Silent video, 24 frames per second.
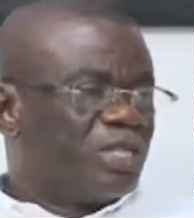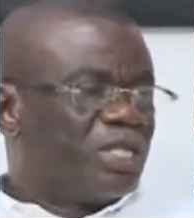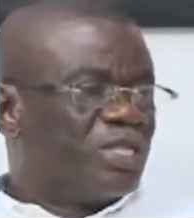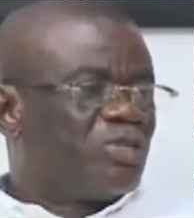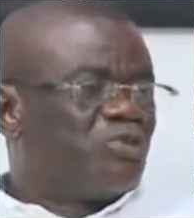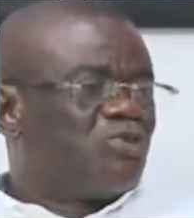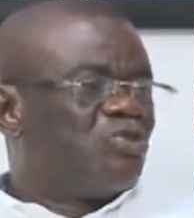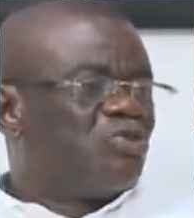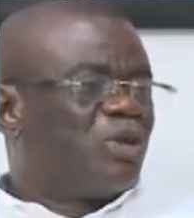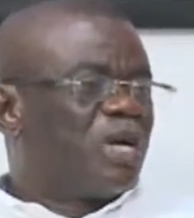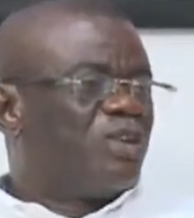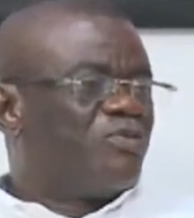
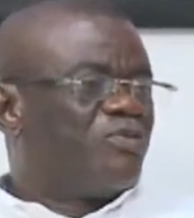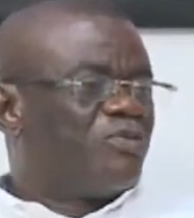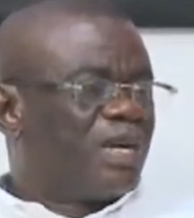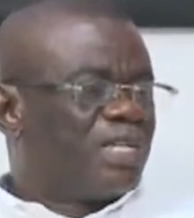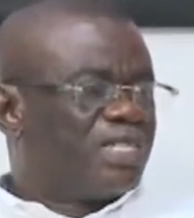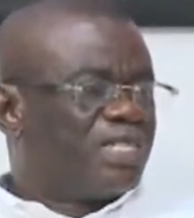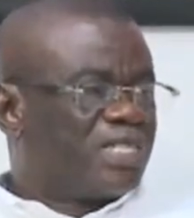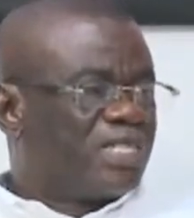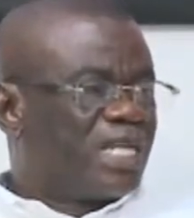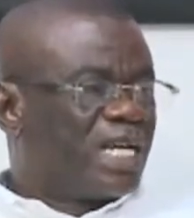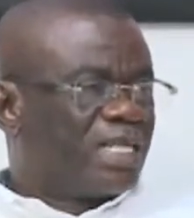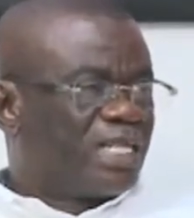It's two
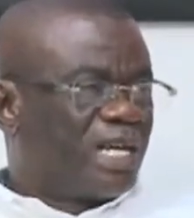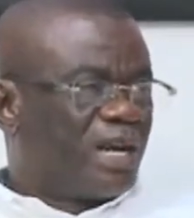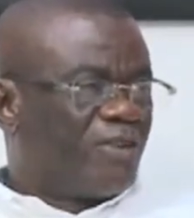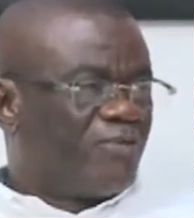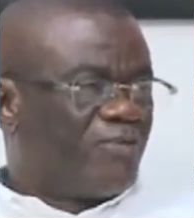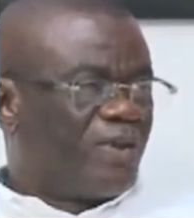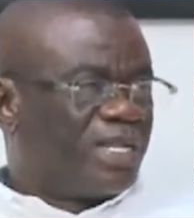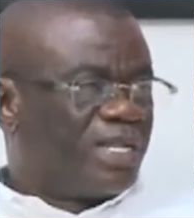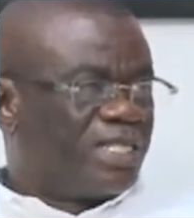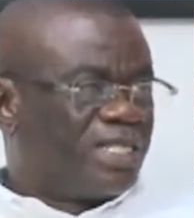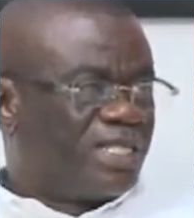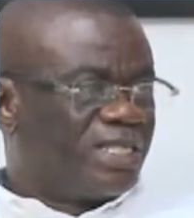elephants that are
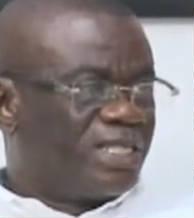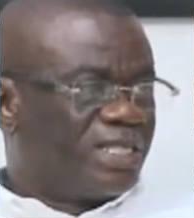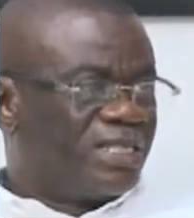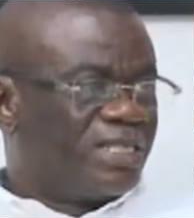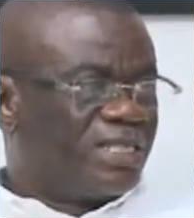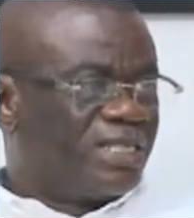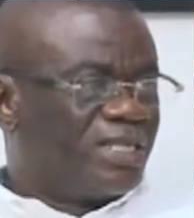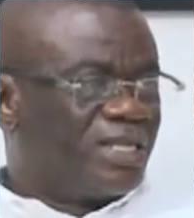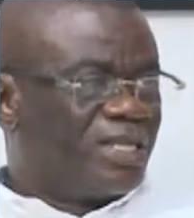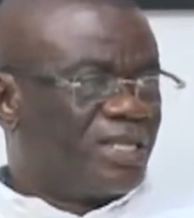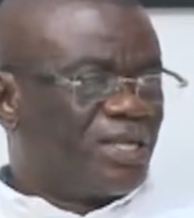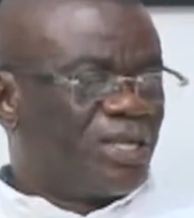fighting.
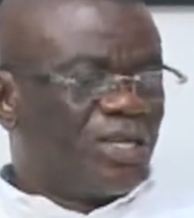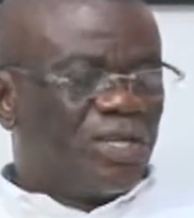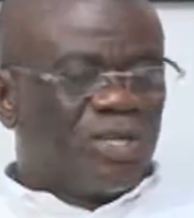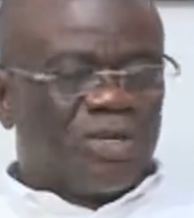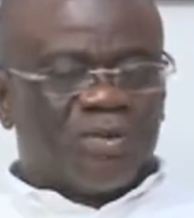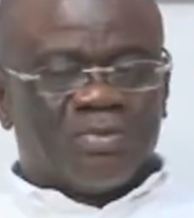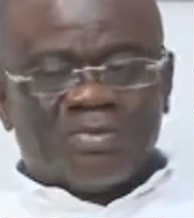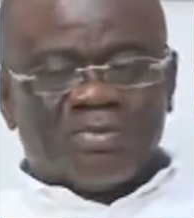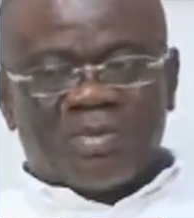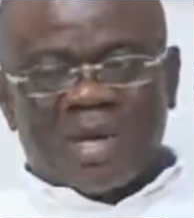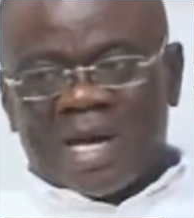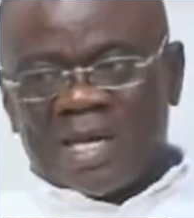
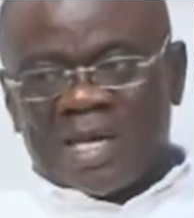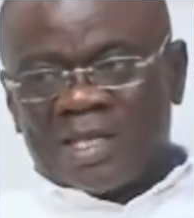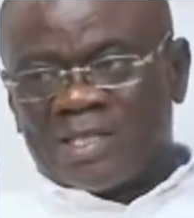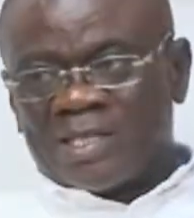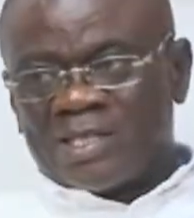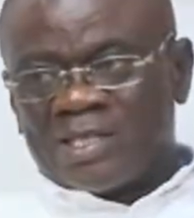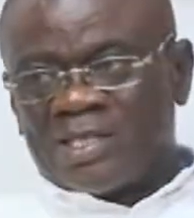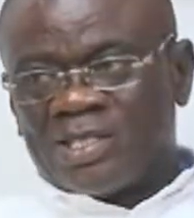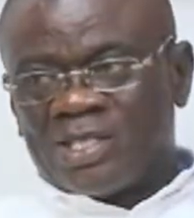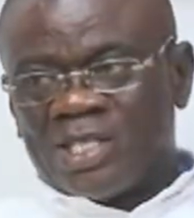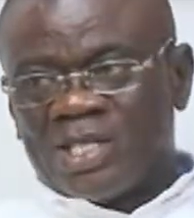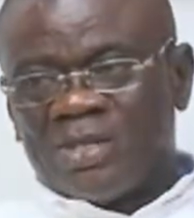
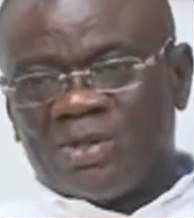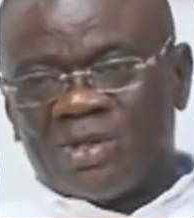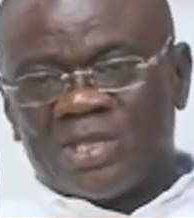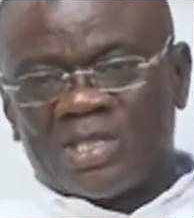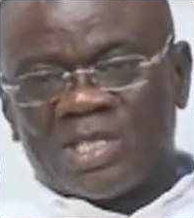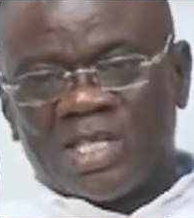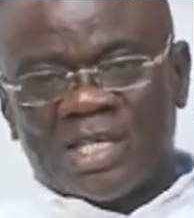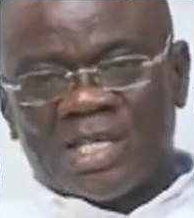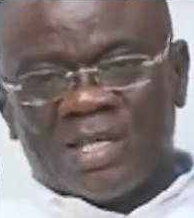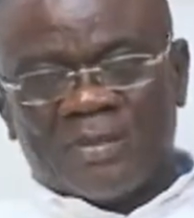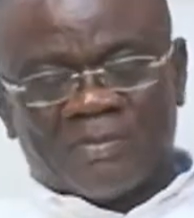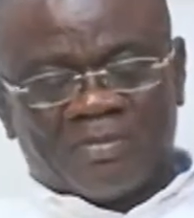But
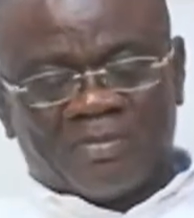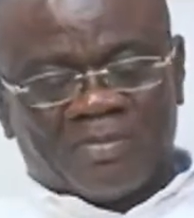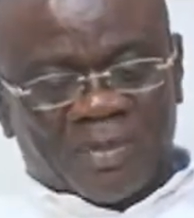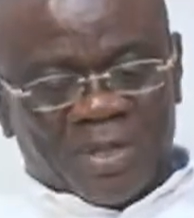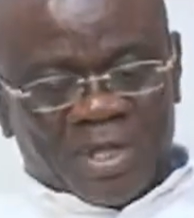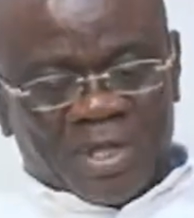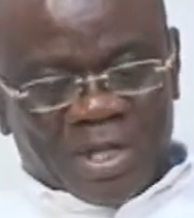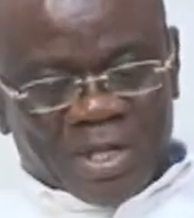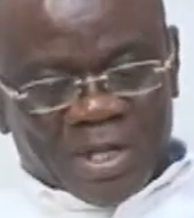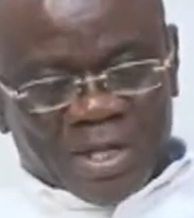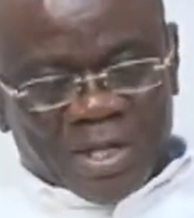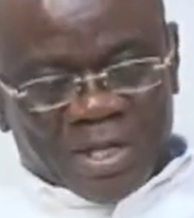seriously,
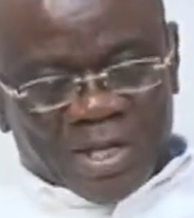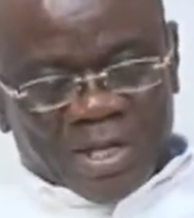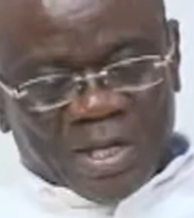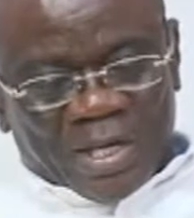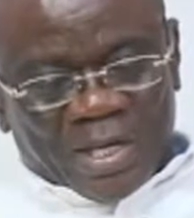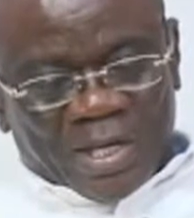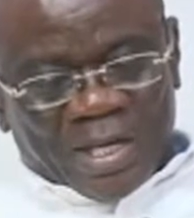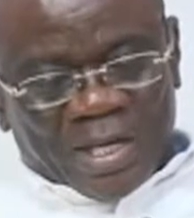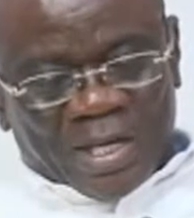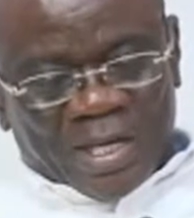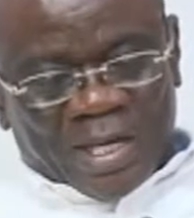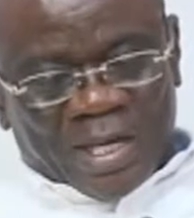
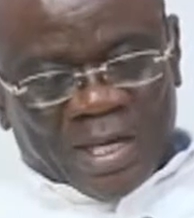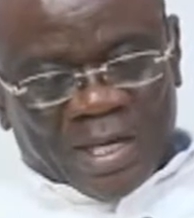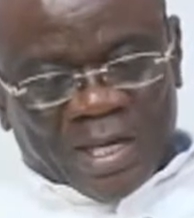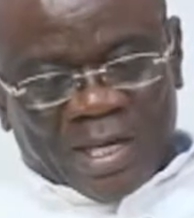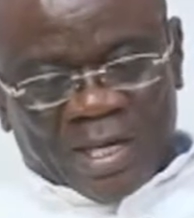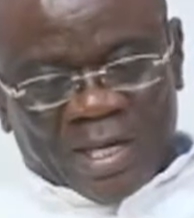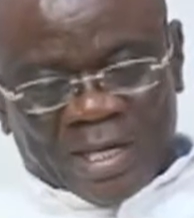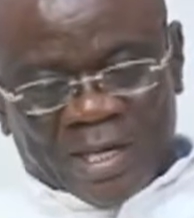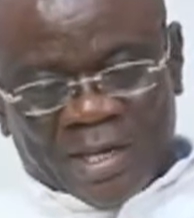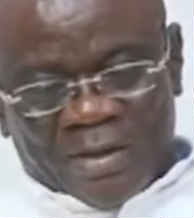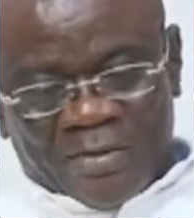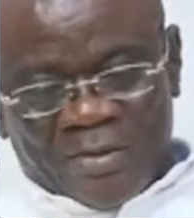
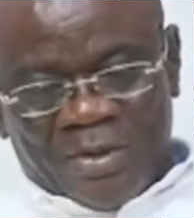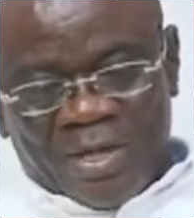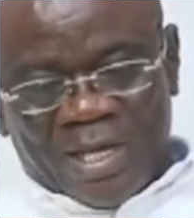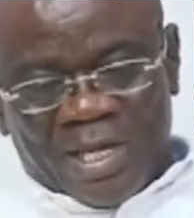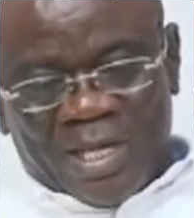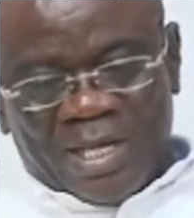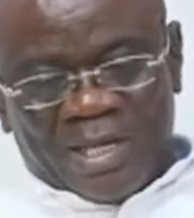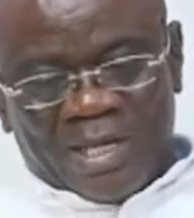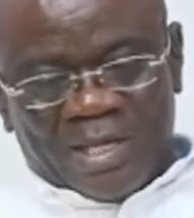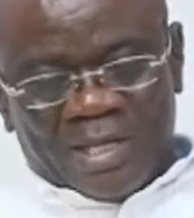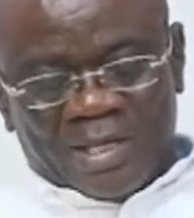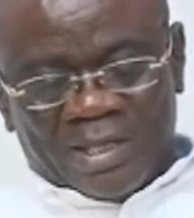
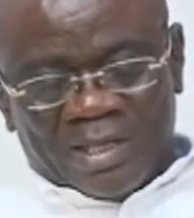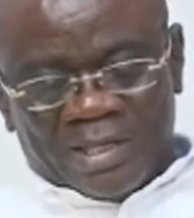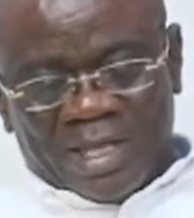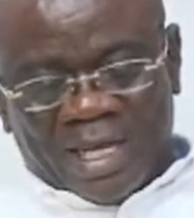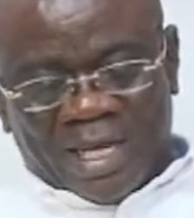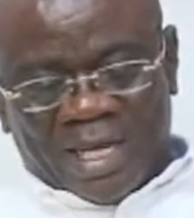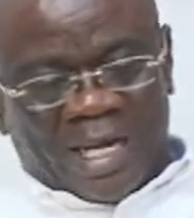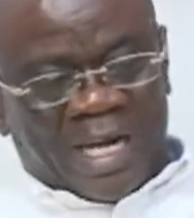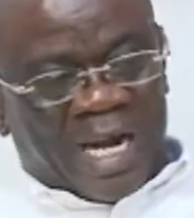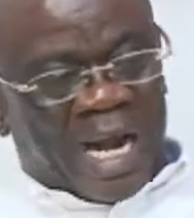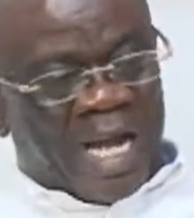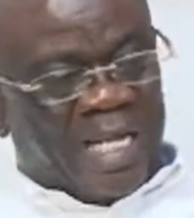we,
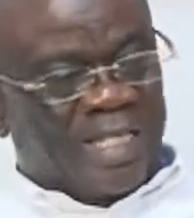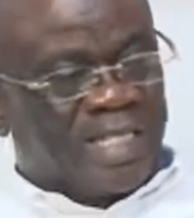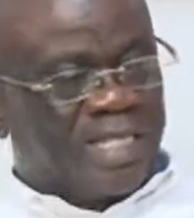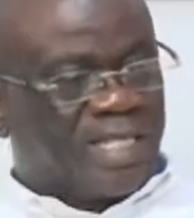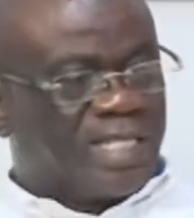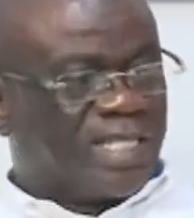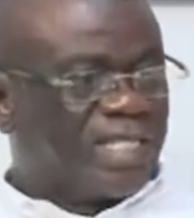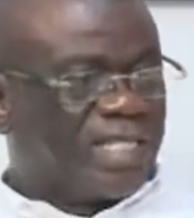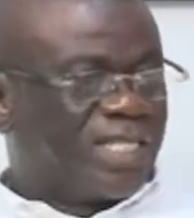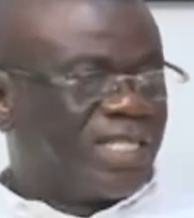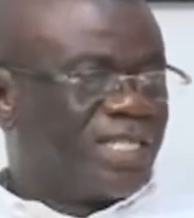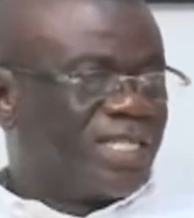the
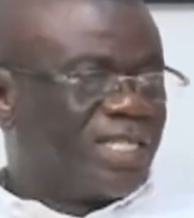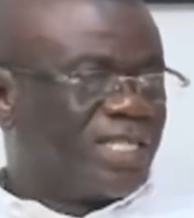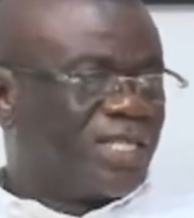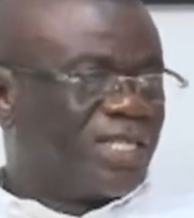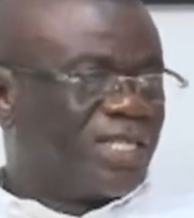grass,